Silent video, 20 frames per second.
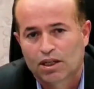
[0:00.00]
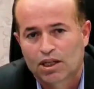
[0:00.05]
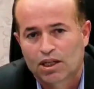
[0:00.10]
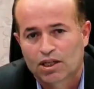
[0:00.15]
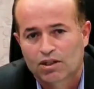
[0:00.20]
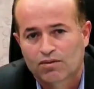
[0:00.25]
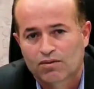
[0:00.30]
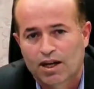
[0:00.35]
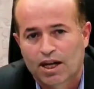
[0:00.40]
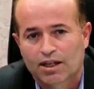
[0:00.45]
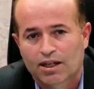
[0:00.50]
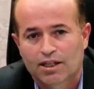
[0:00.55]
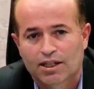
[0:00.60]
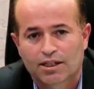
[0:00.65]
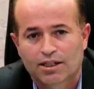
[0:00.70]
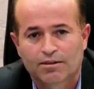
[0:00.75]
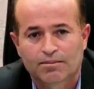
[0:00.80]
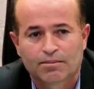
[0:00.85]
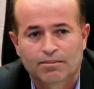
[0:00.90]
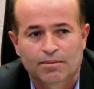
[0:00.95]
and
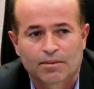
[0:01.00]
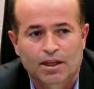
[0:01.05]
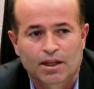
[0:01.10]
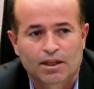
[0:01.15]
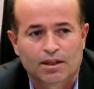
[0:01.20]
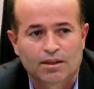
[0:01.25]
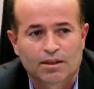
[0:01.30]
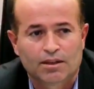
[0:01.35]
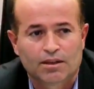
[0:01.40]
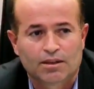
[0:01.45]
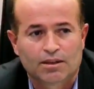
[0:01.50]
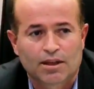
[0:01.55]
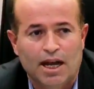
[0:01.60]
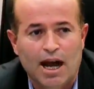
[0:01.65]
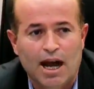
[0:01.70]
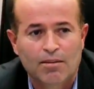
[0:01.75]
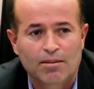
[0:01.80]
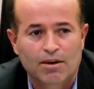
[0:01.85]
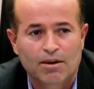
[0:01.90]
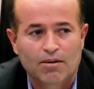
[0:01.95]
Baluchistan, President
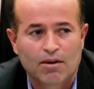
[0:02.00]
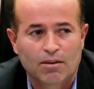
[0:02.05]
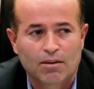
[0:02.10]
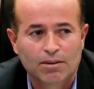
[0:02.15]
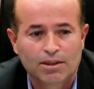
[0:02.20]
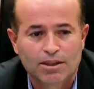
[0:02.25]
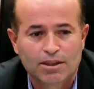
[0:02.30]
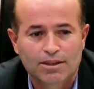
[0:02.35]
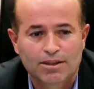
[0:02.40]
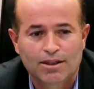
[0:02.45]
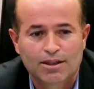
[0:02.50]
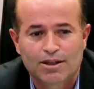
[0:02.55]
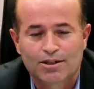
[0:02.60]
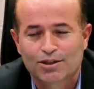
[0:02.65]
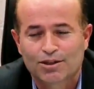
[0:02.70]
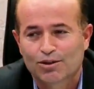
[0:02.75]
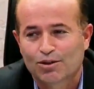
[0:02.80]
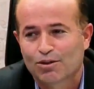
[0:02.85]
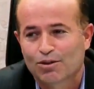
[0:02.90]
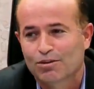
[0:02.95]
Hassan Rouhani and a
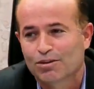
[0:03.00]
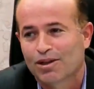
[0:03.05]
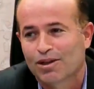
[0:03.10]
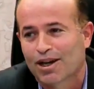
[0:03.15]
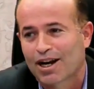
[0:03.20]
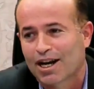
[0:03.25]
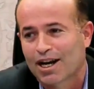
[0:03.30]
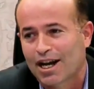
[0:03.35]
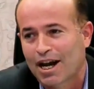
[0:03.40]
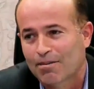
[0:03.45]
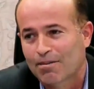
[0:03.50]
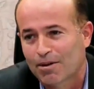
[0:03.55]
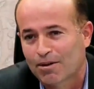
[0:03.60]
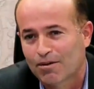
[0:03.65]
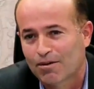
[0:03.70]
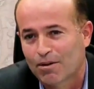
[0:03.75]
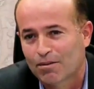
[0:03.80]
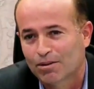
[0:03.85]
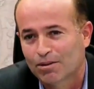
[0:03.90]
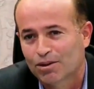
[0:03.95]
number of top
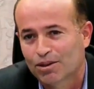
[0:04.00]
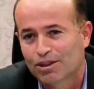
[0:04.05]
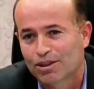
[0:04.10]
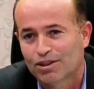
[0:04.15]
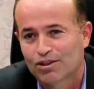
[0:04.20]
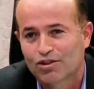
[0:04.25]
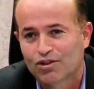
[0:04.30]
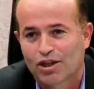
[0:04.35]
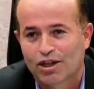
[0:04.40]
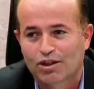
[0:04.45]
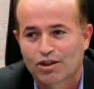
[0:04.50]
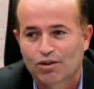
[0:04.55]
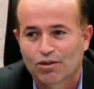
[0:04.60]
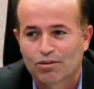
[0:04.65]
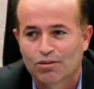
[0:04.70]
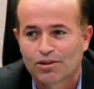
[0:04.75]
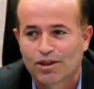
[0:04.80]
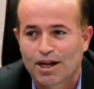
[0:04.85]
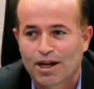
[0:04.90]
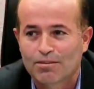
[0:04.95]
officials from 17
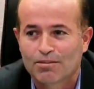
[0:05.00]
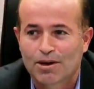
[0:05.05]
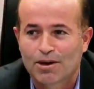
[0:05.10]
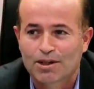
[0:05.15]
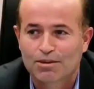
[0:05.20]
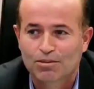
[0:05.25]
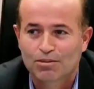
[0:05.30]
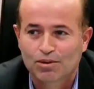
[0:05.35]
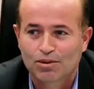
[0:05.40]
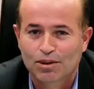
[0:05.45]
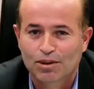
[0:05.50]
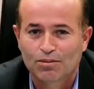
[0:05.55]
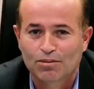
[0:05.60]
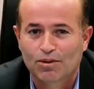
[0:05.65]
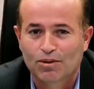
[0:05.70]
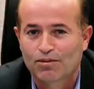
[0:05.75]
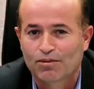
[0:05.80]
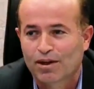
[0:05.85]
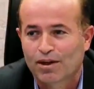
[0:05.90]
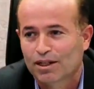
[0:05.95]
countries
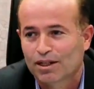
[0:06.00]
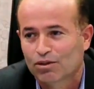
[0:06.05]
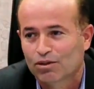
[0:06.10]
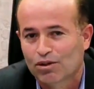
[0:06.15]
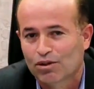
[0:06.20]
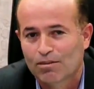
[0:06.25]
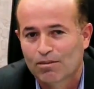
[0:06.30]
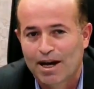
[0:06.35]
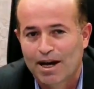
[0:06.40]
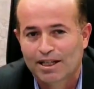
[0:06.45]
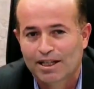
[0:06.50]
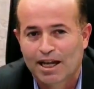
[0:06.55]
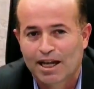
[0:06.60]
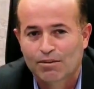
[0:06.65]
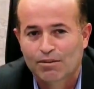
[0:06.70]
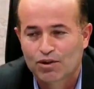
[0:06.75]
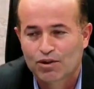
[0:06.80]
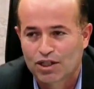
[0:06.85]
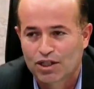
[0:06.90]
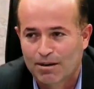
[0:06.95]
inaugurated the first
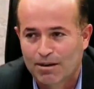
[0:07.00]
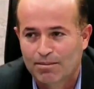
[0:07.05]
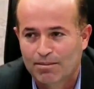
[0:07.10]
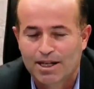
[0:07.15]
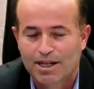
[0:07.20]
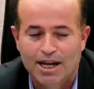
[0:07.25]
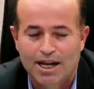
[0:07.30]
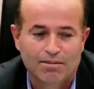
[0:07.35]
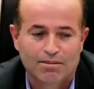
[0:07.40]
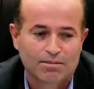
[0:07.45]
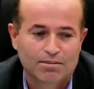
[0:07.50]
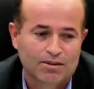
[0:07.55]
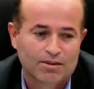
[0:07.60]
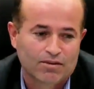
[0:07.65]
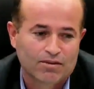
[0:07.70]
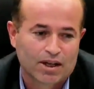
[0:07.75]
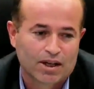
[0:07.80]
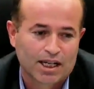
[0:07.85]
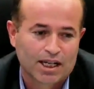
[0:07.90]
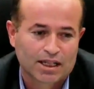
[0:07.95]
phase of the port of
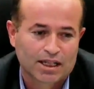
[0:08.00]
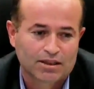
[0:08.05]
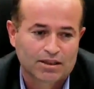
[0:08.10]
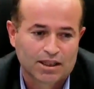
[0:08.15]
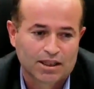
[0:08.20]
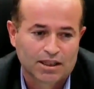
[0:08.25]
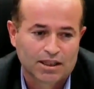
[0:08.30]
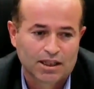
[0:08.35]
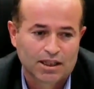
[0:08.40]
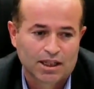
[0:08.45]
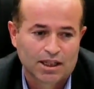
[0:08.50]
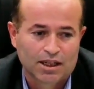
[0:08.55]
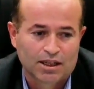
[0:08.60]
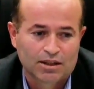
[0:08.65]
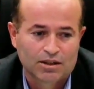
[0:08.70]
Shahid Beheshti in